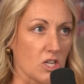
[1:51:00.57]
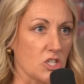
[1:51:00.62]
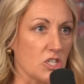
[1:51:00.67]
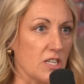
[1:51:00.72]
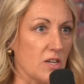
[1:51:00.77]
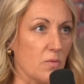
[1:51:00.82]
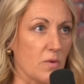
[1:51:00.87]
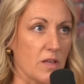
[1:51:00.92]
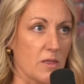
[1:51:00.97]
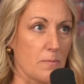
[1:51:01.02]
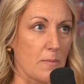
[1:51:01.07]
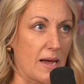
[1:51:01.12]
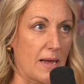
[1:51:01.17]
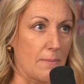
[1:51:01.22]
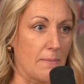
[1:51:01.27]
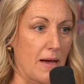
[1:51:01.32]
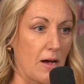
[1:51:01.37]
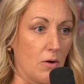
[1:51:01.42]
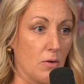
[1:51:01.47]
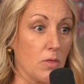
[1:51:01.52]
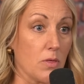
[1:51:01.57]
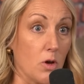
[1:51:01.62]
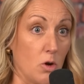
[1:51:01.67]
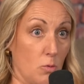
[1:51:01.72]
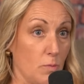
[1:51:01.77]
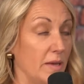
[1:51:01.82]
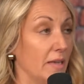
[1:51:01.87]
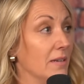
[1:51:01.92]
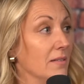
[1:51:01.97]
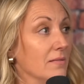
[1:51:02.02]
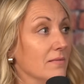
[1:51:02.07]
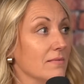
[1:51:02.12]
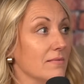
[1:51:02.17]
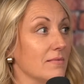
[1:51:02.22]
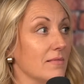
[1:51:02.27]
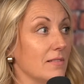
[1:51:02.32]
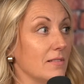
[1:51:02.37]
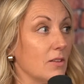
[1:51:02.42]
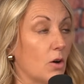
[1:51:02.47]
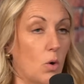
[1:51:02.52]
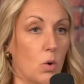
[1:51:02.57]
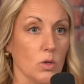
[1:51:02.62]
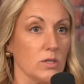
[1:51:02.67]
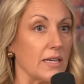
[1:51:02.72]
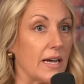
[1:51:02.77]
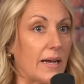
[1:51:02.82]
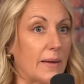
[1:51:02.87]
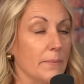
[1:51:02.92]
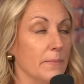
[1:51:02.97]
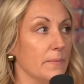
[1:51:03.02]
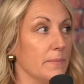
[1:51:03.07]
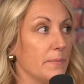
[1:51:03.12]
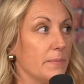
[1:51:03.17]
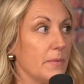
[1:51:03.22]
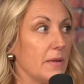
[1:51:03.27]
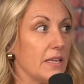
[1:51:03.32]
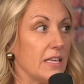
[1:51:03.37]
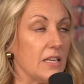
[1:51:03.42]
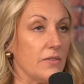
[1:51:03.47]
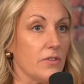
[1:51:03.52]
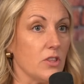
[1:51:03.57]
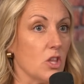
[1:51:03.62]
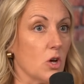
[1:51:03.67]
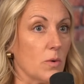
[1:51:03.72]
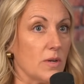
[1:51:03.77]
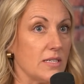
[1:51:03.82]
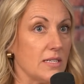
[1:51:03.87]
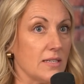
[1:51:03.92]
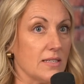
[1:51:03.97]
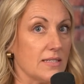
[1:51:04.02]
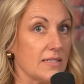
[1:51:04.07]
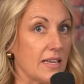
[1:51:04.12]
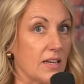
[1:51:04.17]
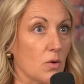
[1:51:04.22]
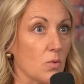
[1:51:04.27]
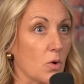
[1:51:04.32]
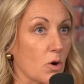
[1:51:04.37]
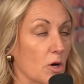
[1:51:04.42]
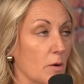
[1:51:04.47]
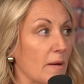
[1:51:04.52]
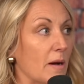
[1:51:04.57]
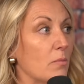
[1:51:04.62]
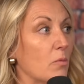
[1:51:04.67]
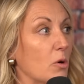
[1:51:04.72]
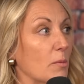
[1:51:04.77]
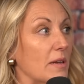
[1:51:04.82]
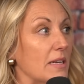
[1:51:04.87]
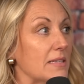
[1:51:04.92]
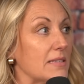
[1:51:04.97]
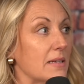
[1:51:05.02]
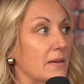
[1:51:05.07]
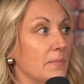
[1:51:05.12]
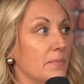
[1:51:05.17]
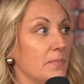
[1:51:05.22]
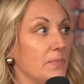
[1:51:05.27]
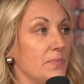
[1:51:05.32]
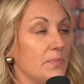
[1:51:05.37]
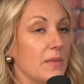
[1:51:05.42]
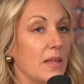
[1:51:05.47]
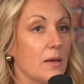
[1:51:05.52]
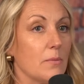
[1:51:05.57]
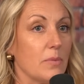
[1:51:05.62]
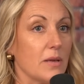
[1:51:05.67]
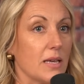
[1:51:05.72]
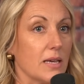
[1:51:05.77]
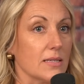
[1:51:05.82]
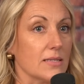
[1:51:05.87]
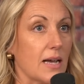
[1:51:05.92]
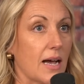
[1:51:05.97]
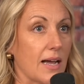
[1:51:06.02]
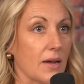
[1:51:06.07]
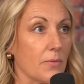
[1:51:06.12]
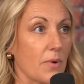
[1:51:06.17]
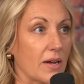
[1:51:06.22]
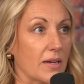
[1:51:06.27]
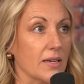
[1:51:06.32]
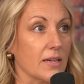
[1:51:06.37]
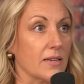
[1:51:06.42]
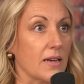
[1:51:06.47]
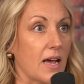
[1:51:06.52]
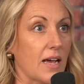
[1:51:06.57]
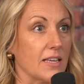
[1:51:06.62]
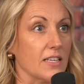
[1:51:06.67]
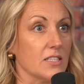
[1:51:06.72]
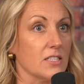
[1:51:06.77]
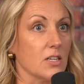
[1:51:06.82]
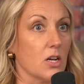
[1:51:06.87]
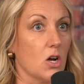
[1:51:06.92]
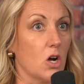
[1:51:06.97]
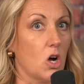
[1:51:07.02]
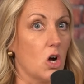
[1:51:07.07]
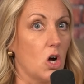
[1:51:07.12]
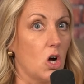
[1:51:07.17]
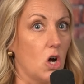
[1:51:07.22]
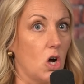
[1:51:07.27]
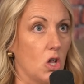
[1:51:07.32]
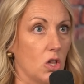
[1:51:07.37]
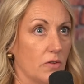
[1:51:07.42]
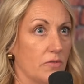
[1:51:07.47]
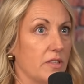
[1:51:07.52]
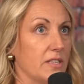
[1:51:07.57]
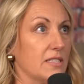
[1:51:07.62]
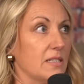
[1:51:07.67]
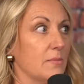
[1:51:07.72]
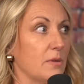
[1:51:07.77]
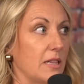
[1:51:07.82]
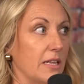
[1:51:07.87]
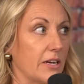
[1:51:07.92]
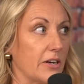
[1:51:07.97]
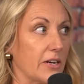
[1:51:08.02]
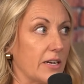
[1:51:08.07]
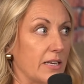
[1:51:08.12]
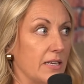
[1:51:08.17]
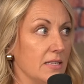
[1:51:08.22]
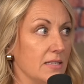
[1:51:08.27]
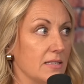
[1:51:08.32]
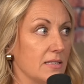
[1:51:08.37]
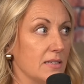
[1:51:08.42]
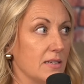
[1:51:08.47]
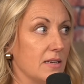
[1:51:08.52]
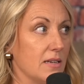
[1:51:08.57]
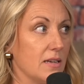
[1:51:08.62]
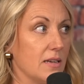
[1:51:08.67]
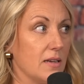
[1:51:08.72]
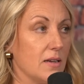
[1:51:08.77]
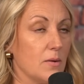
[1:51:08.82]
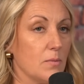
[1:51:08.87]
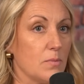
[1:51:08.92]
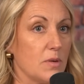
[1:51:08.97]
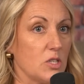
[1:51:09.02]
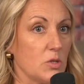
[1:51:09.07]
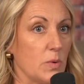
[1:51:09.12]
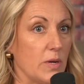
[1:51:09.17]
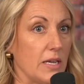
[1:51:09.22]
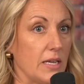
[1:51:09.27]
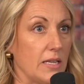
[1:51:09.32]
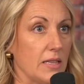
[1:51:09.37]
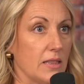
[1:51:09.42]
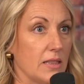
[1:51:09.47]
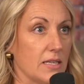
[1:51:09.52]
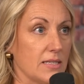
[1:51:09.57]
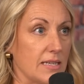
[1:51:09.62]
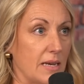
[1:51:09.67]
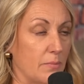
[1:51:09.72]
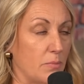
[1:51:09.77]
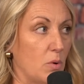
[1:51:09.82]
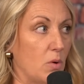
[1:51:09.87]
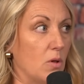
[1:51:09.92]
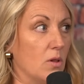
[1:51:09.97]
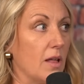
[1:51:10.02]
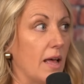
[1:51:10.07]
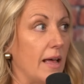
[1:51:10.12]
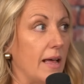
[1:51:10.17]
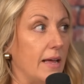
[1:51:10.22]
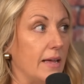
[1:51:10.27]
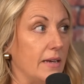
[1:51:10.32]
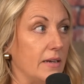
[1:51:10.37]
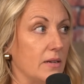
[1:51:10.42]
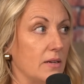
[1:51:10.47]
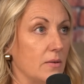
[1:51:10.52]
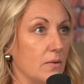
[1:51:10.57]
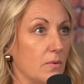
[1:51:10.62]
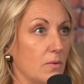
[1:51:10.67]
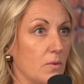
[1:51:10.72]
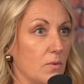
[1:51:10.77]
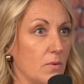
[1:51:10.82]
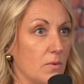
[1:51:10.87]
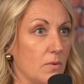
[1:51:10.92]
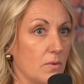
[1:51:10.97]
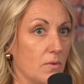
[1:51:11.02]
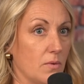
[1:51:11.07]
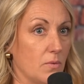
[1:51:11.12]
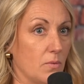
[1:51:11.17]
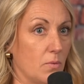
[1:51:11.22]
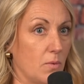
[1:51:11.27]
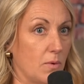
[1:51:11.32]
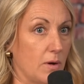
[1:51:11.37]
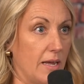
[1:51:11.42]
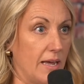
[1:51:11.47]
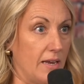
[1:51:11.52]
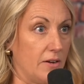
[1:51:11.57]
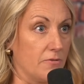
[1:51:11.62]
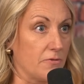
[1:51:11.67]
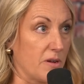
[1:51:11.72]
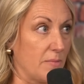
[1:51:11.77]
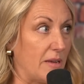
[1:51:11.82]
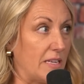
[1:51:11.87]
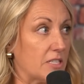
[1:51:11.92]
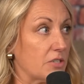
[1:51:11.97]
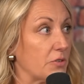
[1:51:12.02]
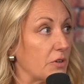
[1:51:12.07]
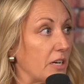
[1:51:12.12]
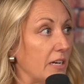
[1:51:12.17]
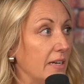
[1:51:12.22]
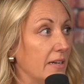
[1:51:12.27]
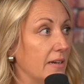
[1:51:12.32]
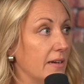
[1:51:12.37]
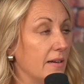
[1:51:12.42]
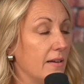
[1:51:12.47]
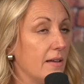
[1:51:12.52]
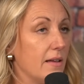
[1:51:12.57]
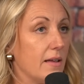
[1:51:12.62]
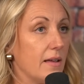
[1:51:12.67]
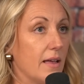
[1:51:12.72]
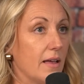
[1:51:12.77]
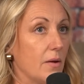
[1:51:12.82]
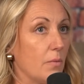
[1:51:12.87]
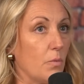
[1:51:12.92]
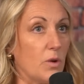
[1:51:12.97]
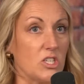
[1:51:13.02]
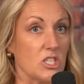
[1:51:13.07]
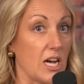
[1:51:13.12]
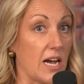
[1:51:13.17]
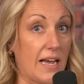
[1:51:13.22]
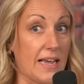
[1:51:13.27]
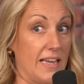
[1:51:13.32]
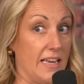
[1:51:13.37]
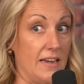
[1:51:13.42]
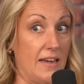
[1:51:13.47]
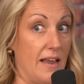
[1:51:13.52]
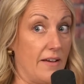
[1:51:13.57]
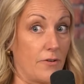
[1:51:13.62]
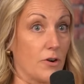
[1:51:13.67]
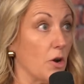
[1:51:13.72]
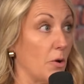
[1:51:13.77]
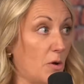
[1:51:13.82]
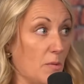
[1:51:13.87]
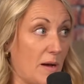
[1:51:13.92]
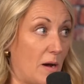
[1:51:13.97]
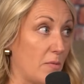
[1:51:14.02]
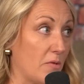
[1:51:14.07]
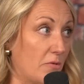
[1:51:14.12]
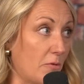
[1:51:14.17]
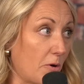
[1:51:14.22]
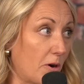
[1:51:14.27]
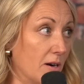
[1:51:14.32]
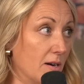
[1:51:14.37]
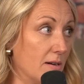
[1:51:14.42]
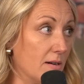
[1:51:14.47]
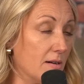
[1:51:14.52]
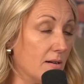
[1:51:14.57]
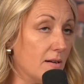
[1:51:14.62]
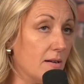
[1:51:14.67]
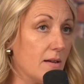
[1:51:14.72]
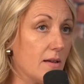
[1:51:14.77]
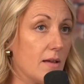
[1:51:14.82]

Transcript: watched it with my mouth open the whole time even though it didn't say a word about Mormonism, because I recognized all of the similarities between the temple and mm-hmm. and Freemasonry, which I had never known about before.